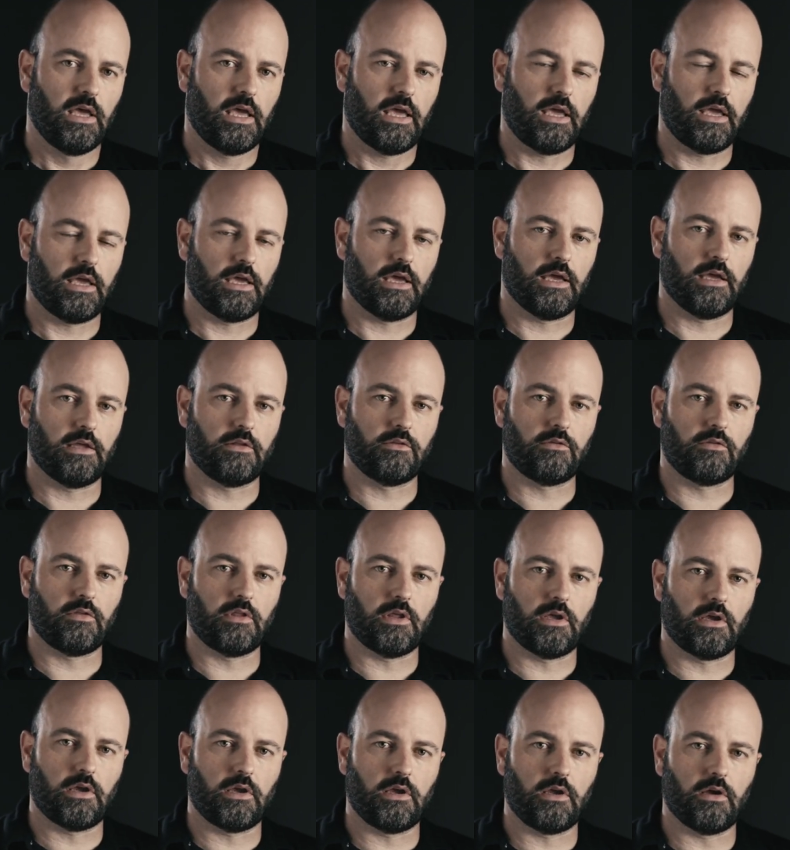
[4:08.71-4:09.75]
and
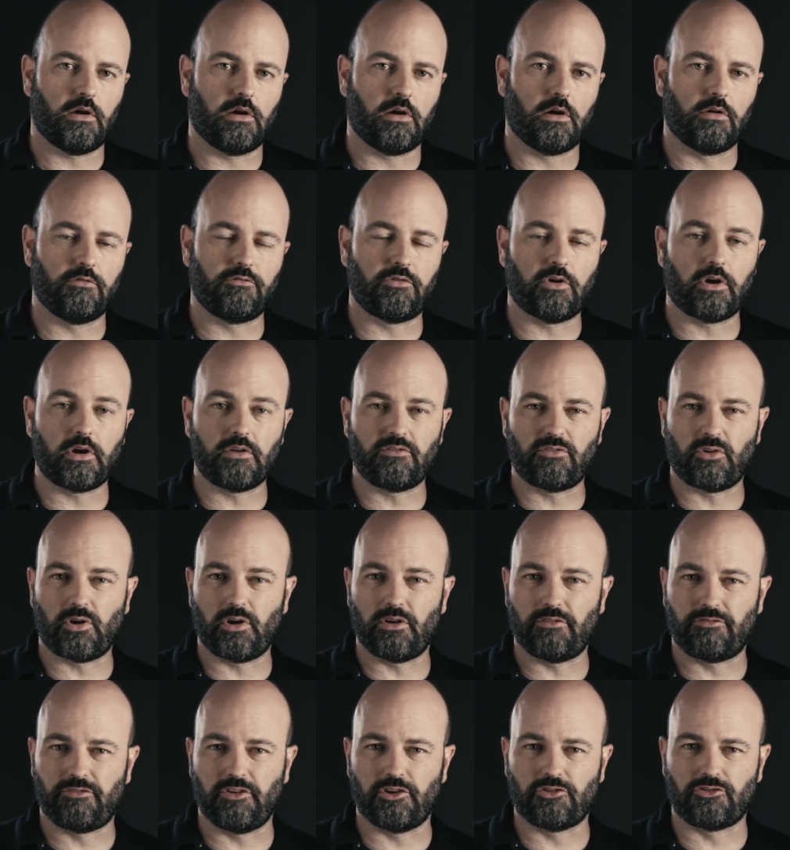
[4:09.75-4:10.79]
they are very, very
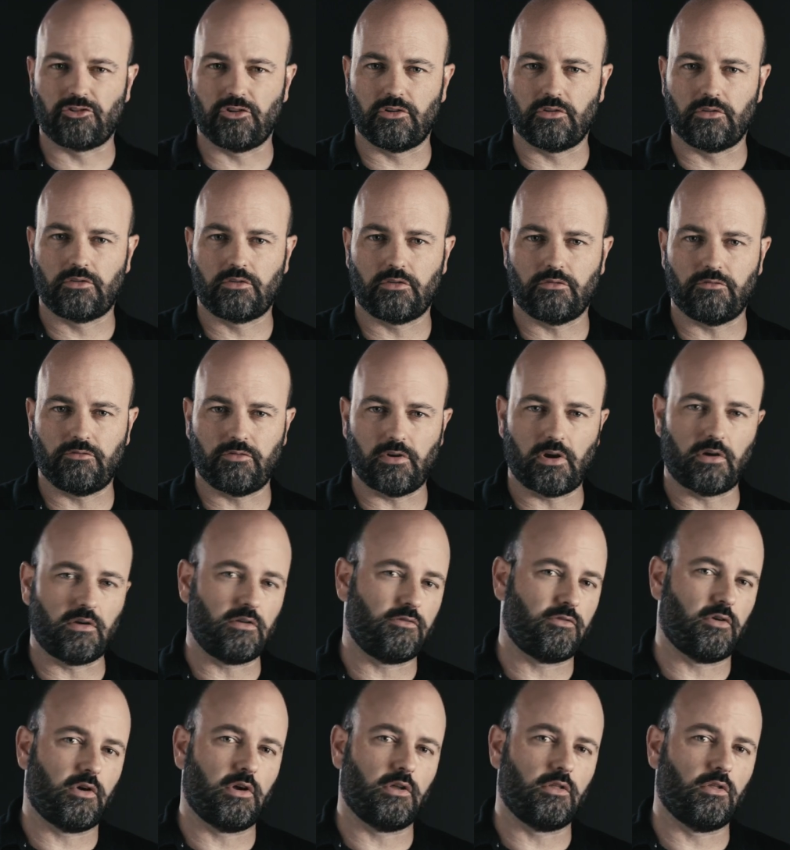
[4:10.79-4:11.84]
efficient, very,
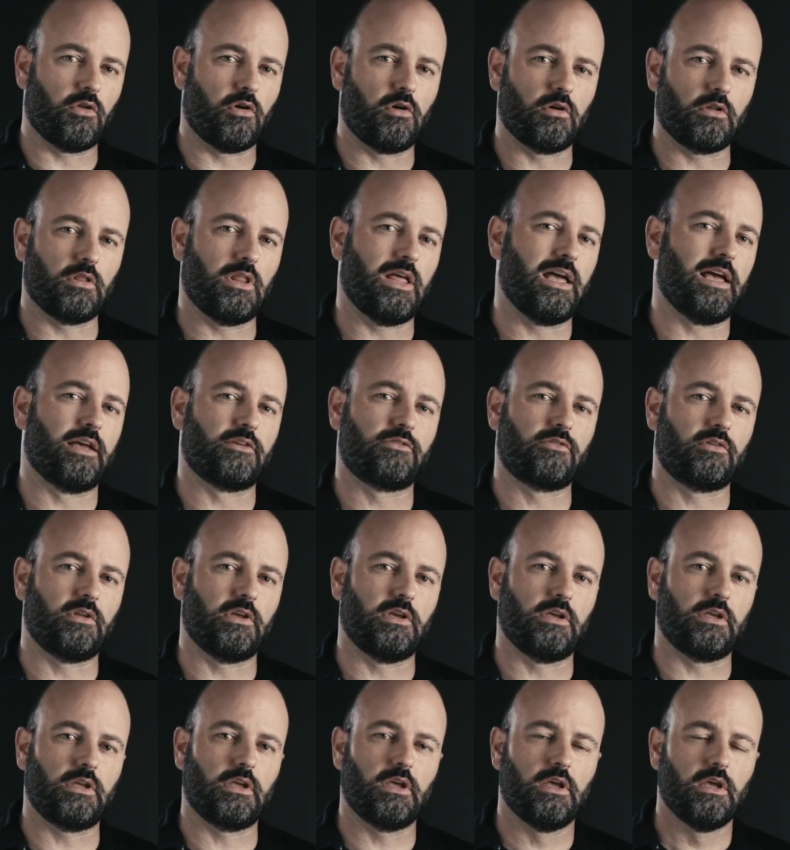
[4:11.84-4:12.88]
very long
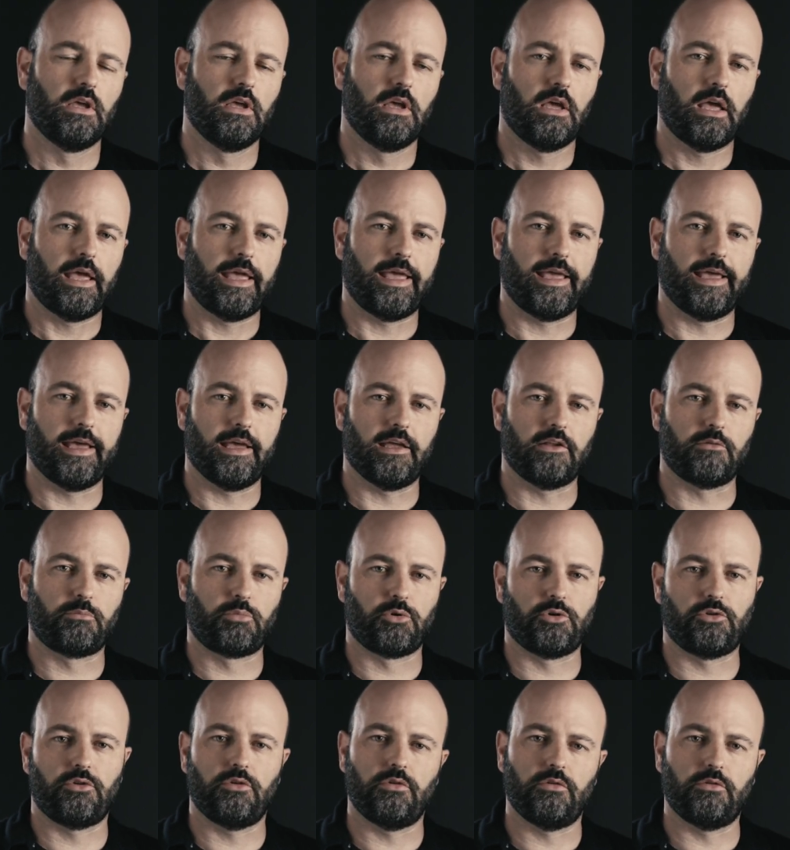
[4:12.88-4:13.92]
lasting and
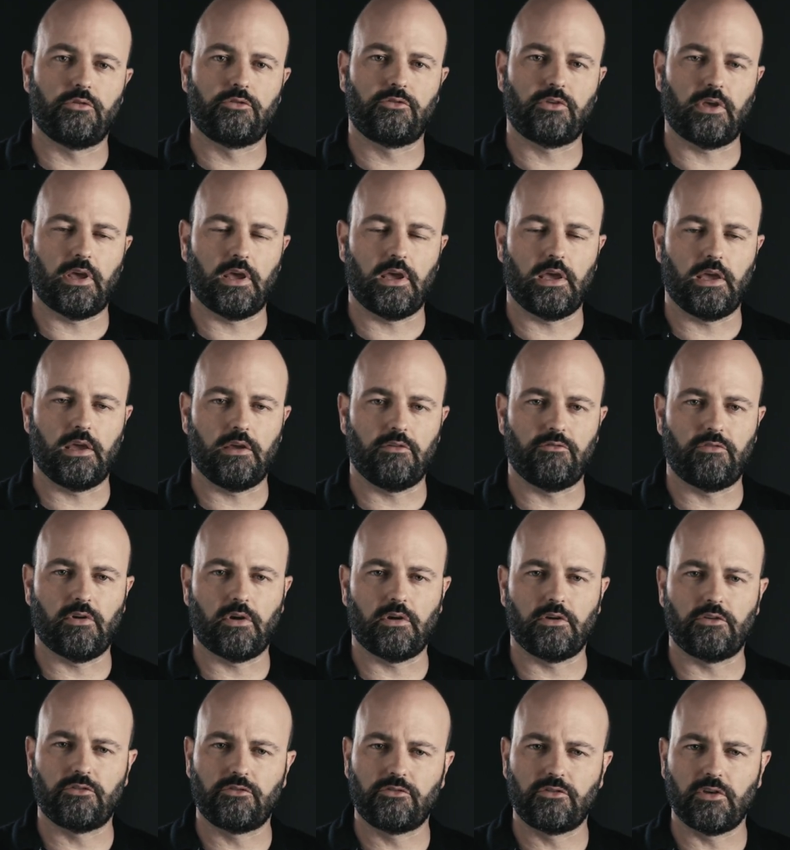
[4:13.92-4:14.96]
produce a
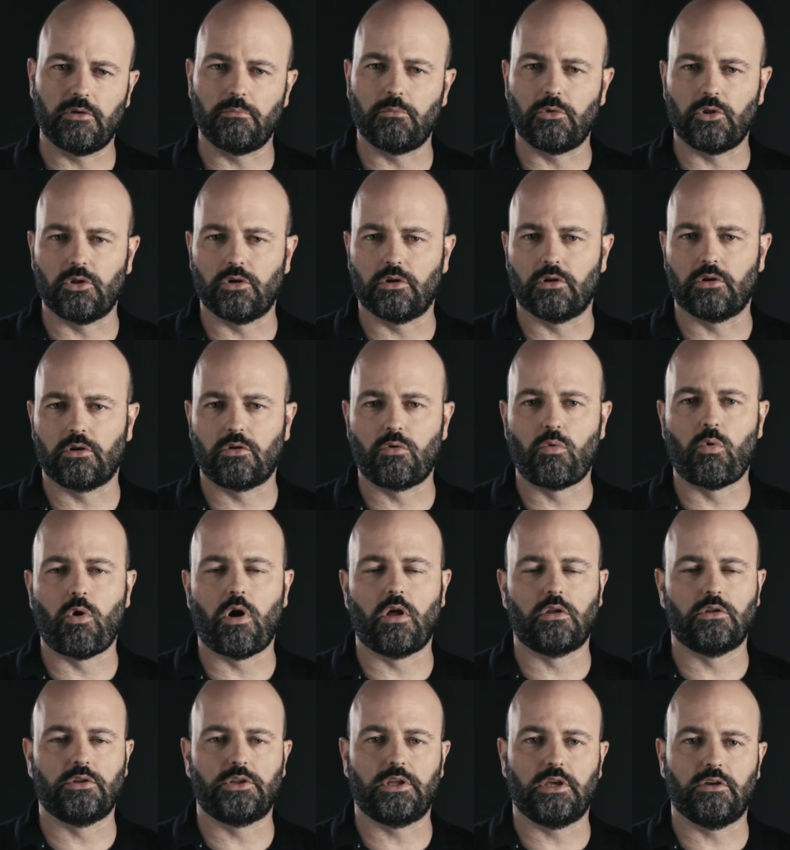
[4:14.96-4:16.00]
very similar
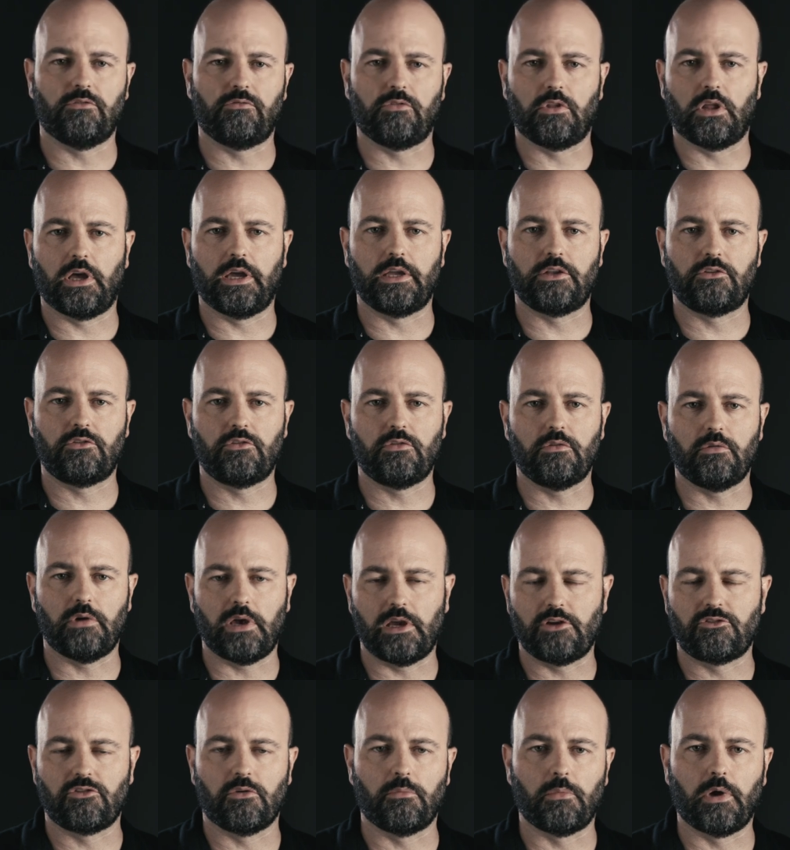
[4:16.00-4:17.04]
quality of light to
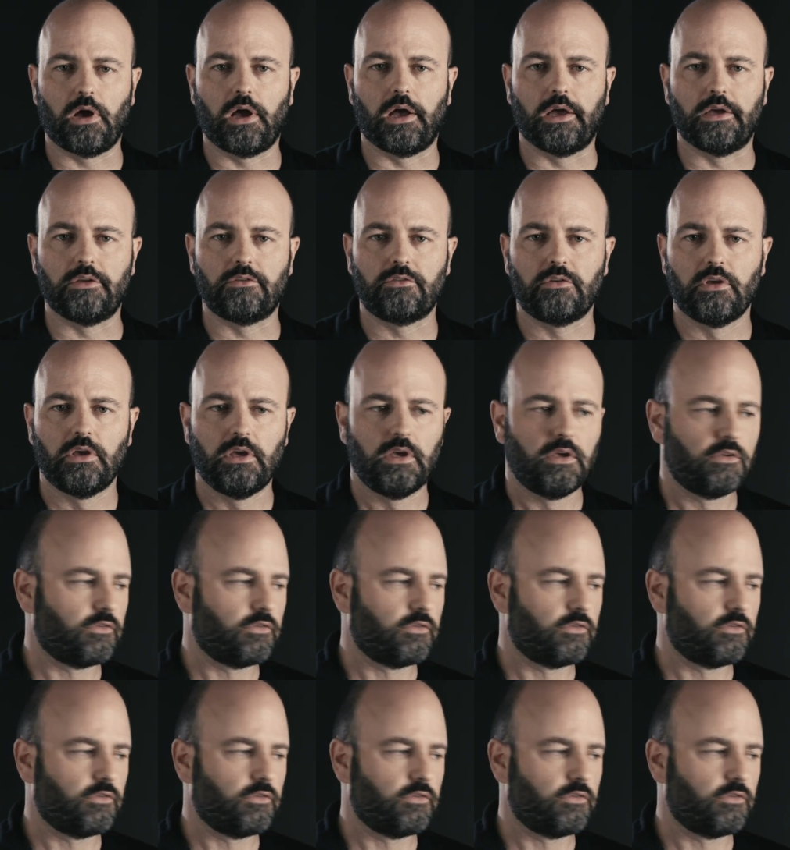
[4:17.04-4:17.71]
HMIs.